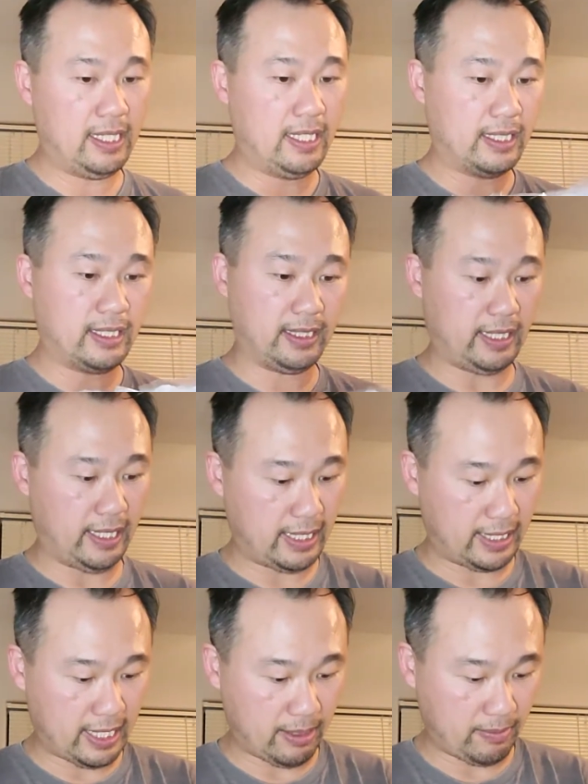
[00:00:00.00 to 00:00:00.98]
Good thing I
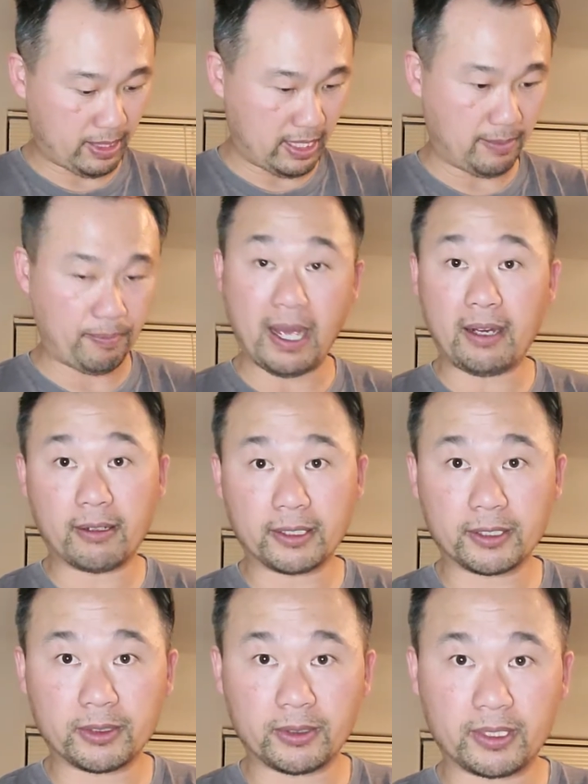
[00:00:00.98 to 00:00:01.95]
kept my power
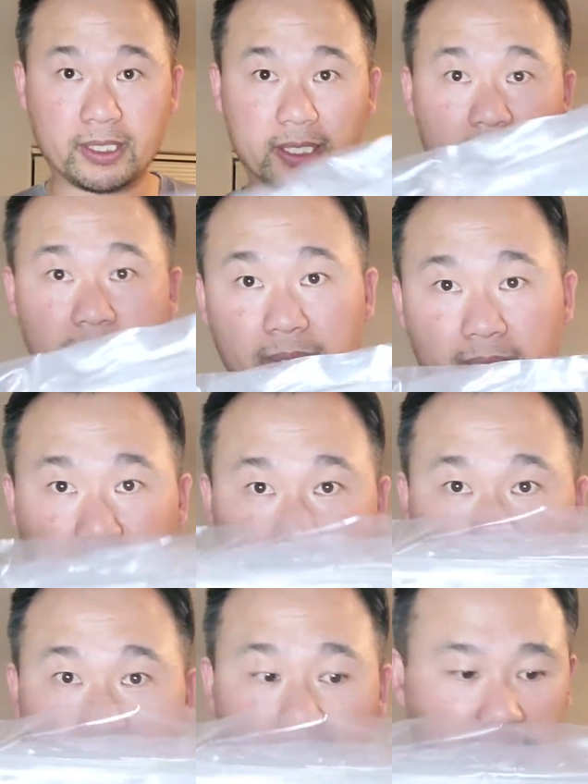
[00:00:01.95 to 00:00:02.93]
source
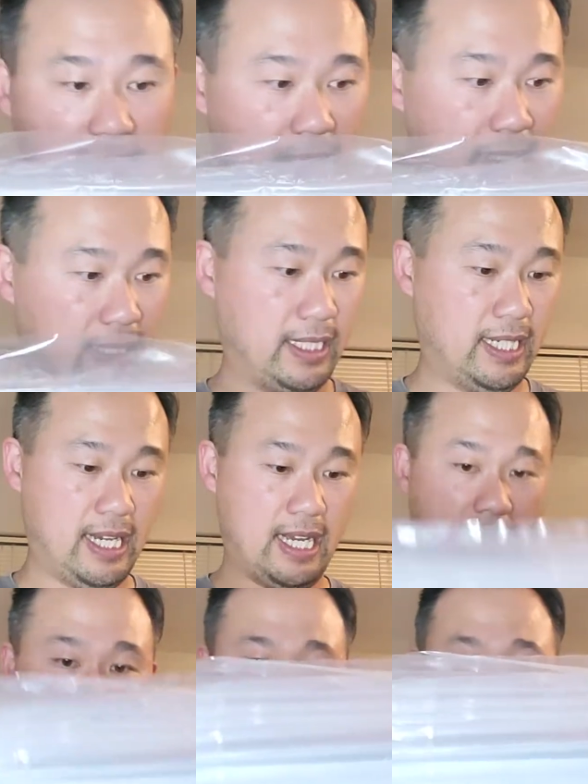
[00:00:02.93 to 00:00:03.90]
because
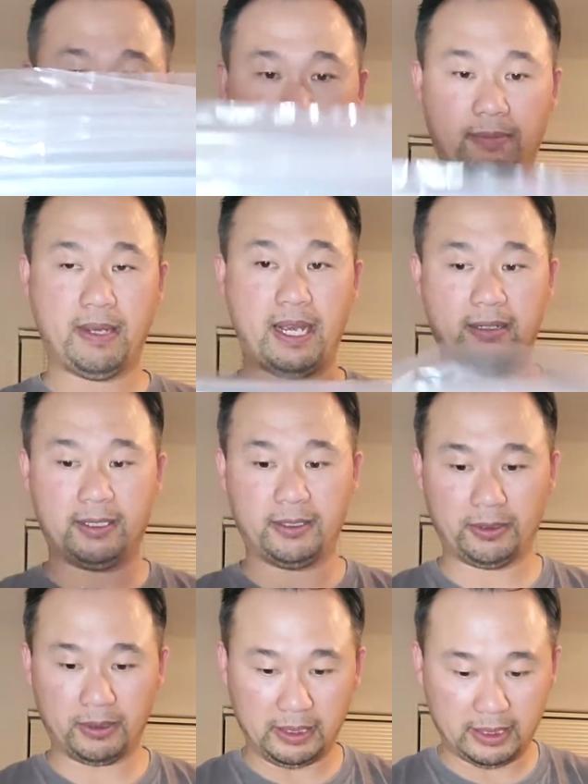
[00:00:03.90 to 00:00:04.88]
I don't see a power
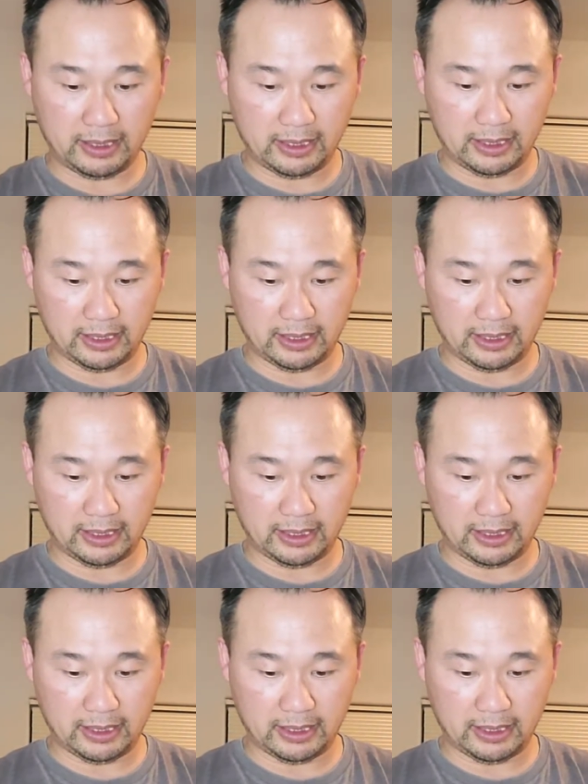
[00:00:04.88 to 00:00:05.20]
source.